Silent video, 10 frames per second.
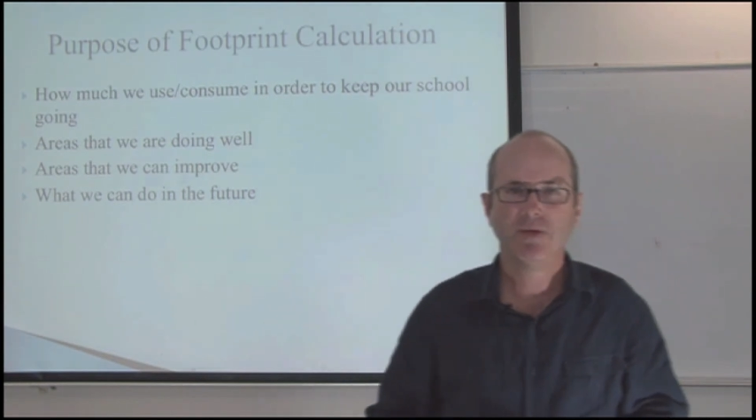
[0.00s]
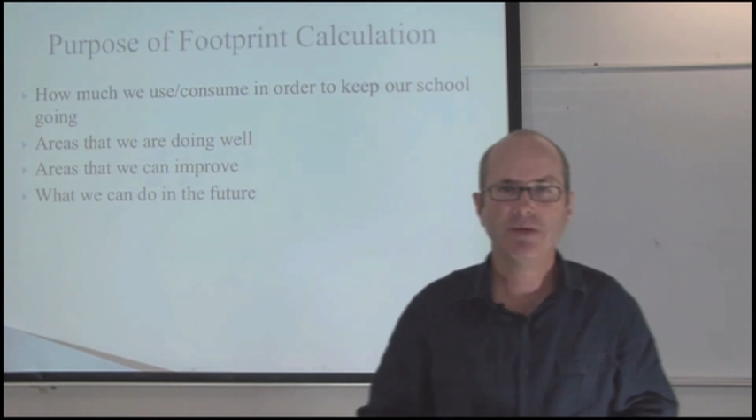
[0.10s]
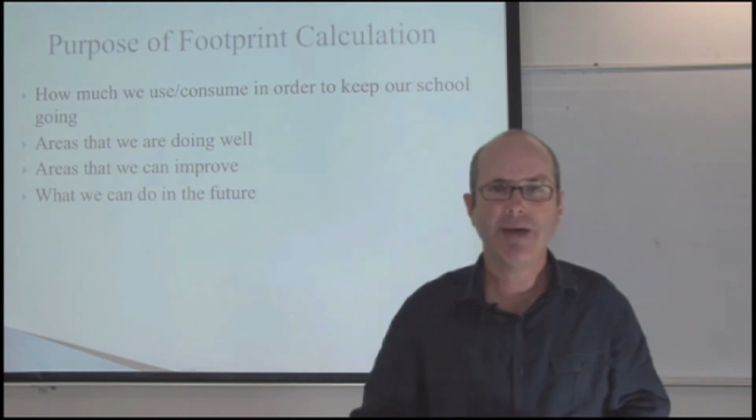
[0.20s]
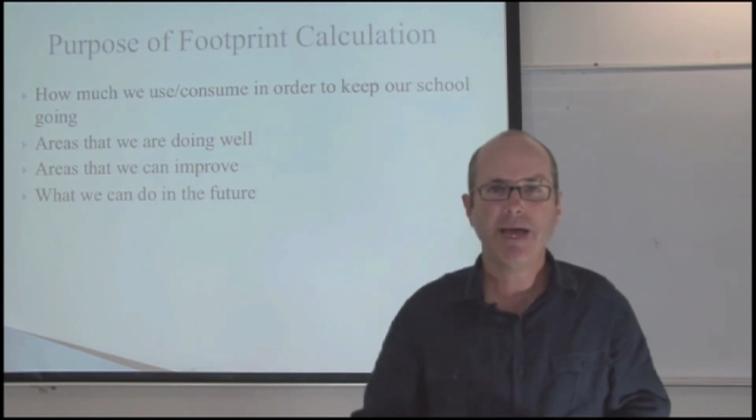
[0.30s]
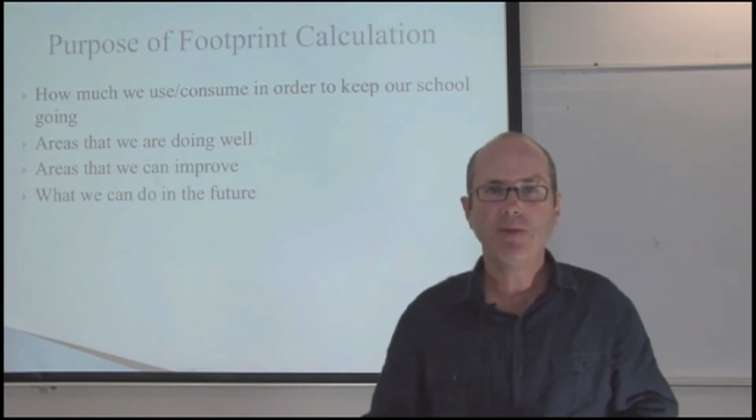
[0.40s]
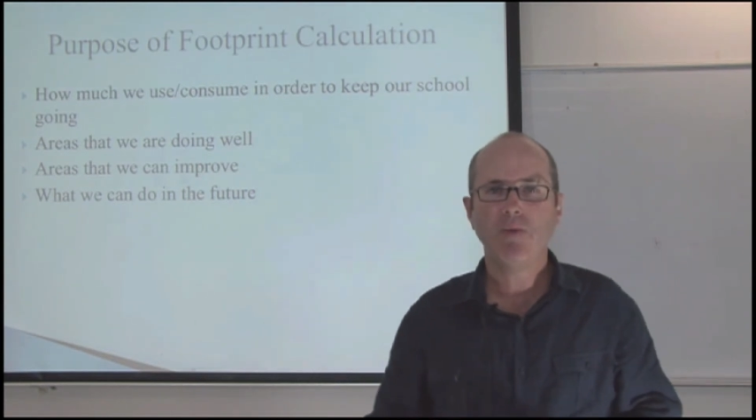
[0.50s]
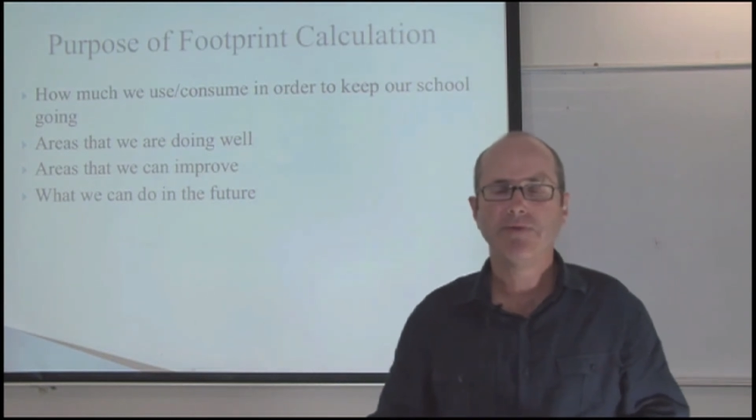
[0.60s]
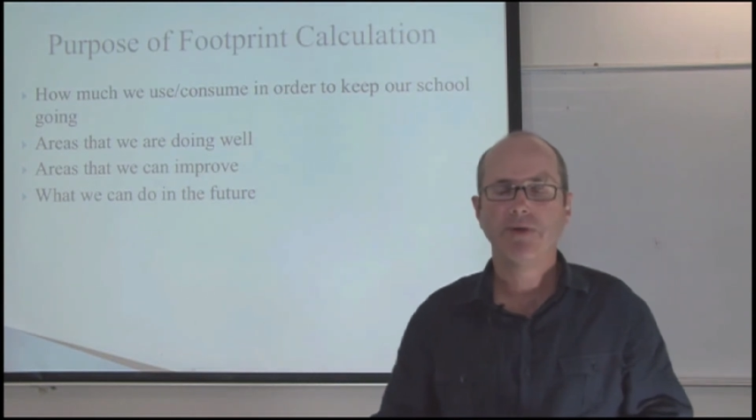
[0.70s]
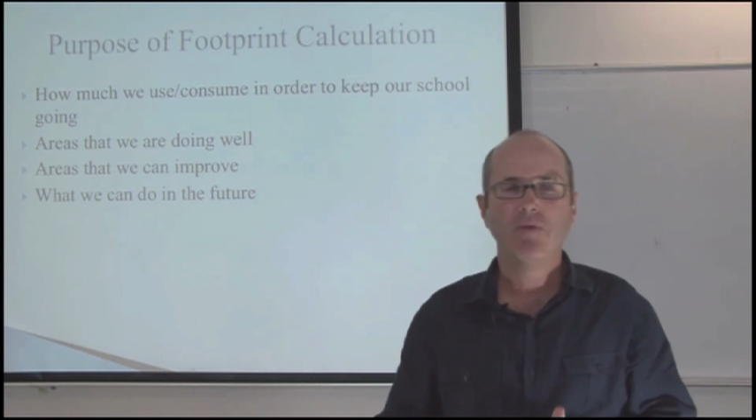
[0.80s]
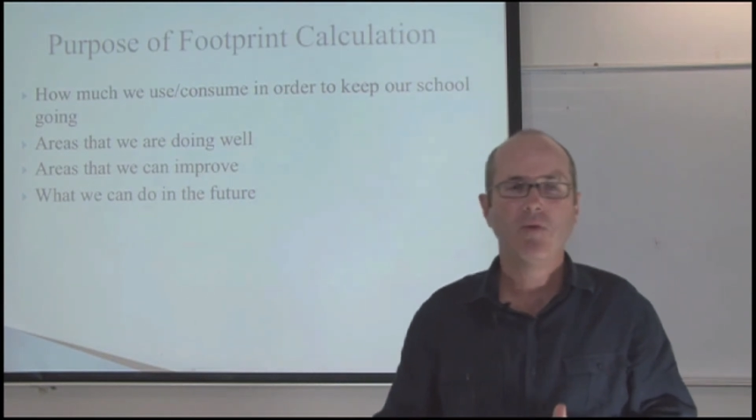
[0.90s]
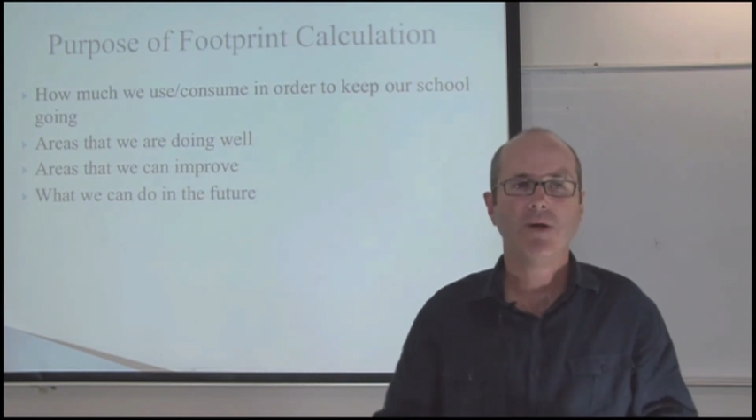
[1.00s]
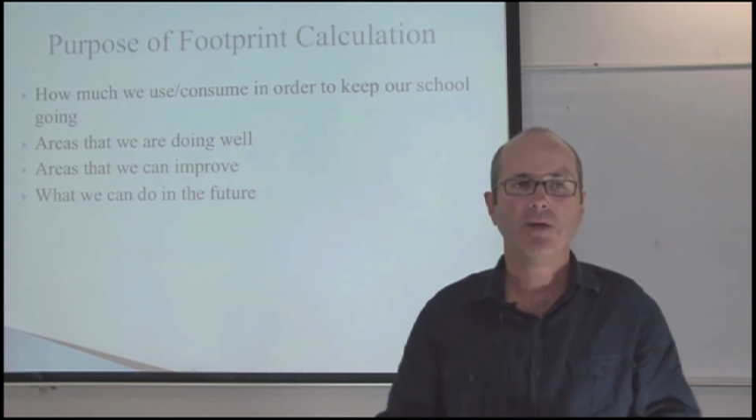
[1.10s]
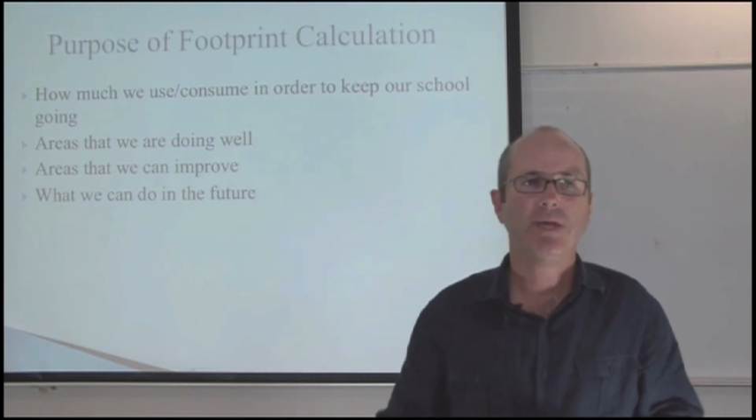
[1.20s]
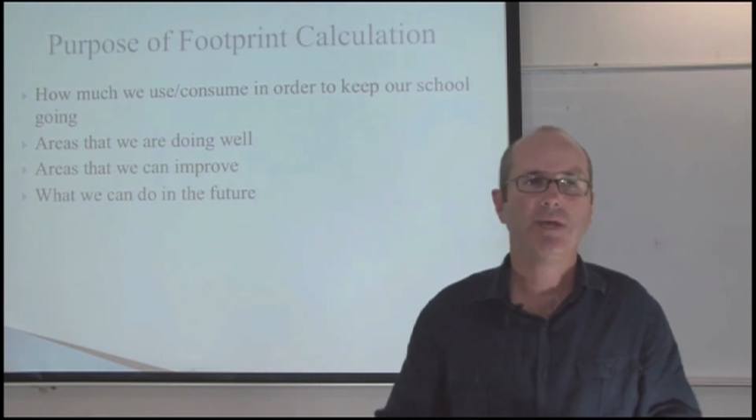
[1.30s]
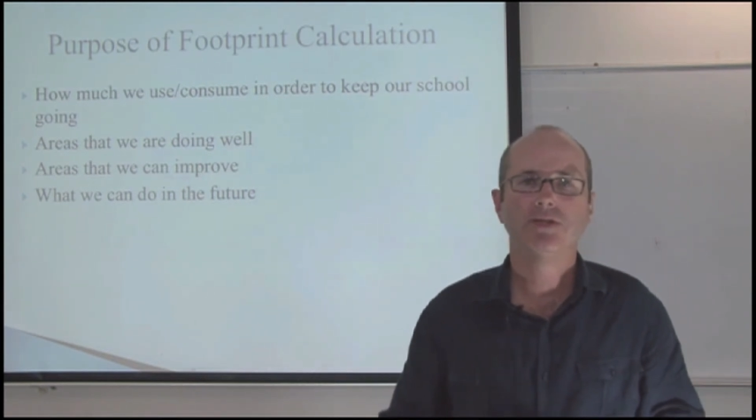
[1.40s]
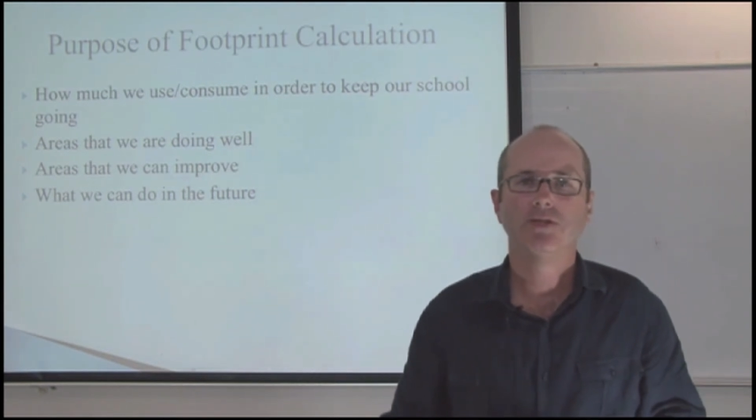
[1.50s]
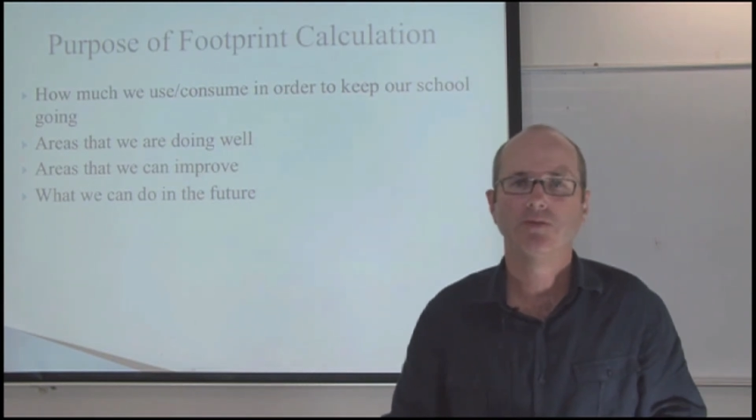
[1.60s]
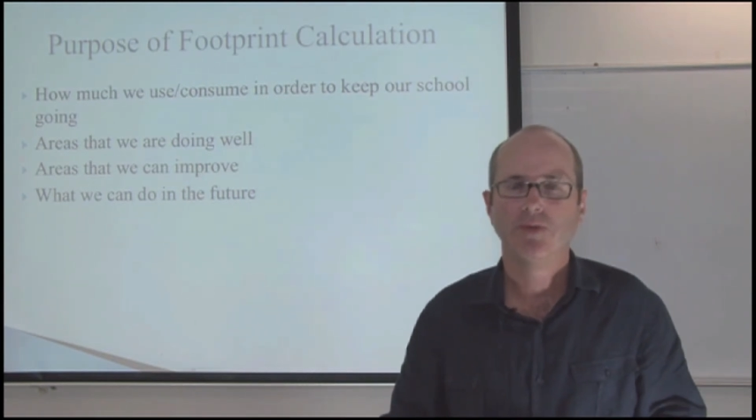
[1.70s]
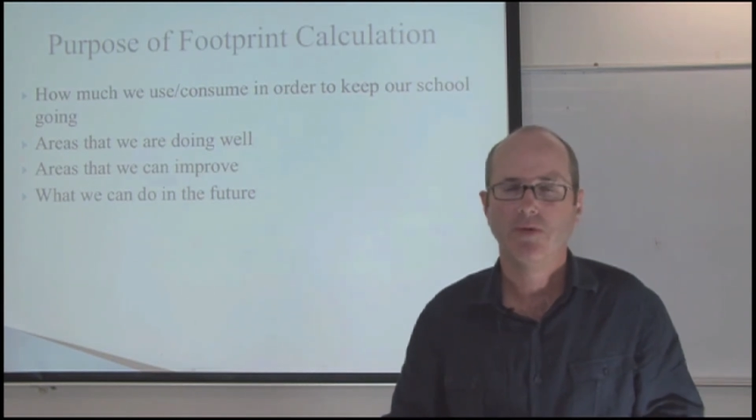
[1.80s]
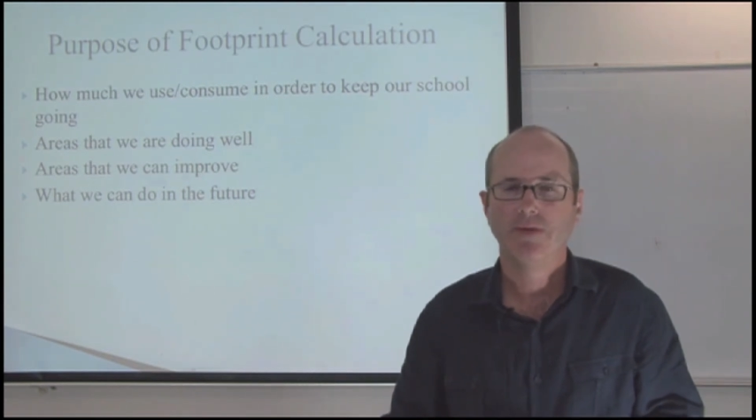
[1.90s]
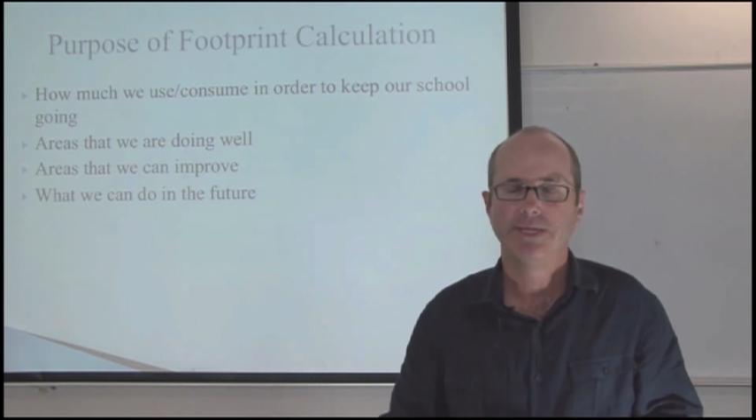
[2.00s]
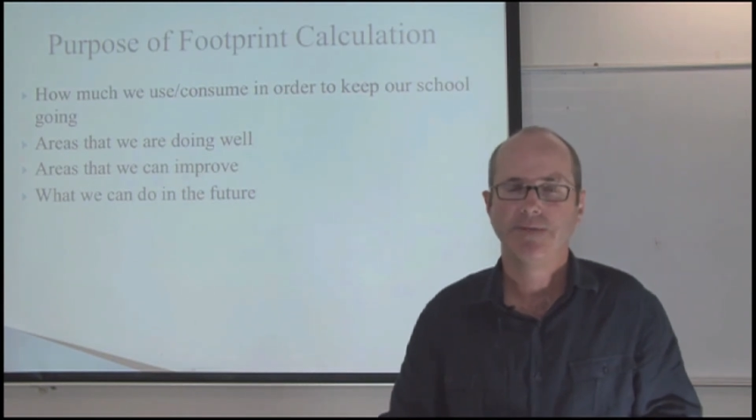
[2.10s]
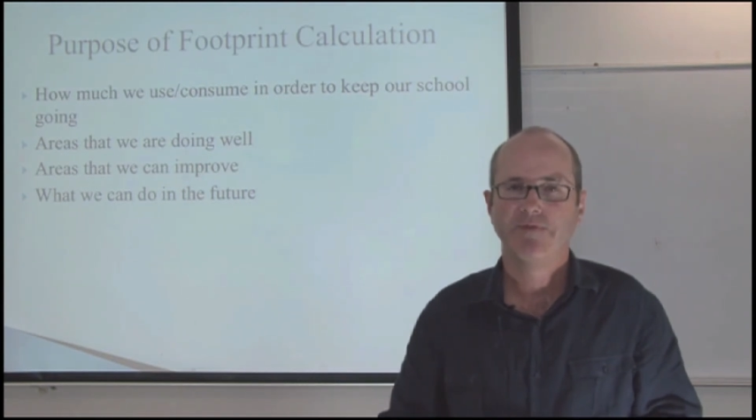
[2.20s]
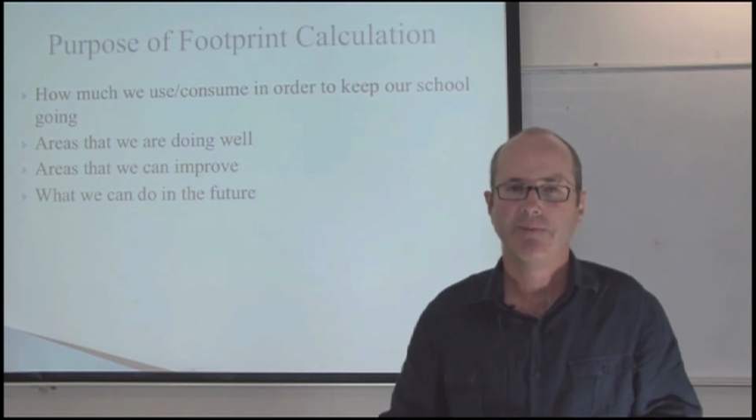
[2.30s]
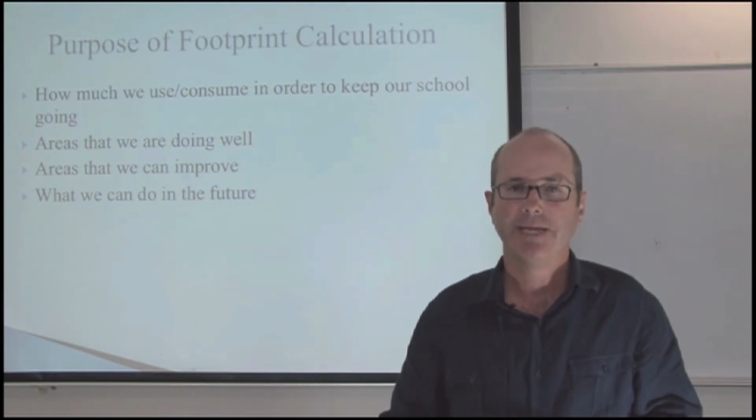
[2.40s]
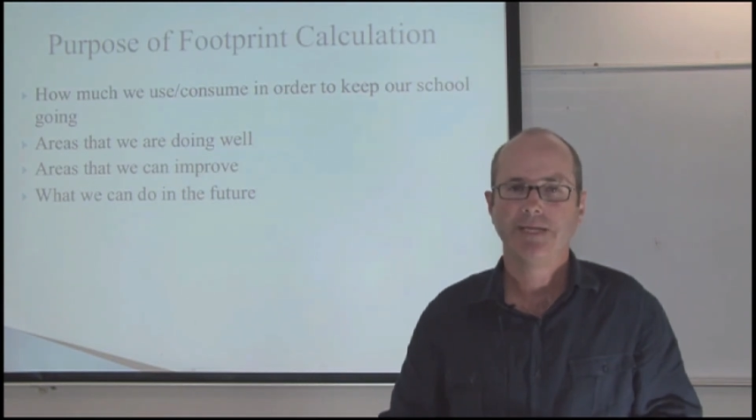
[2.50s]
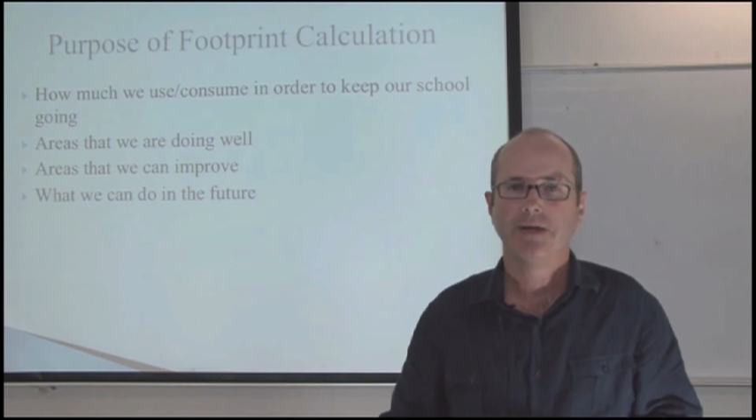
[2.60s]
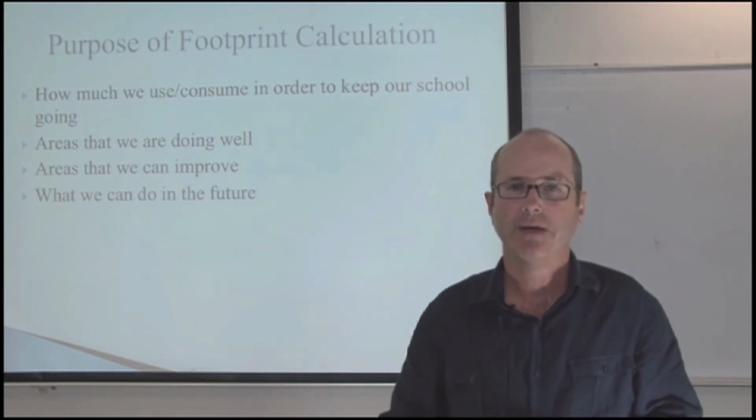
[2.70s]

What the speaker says: well, you may be wondering, well, what are we going to do with all this information?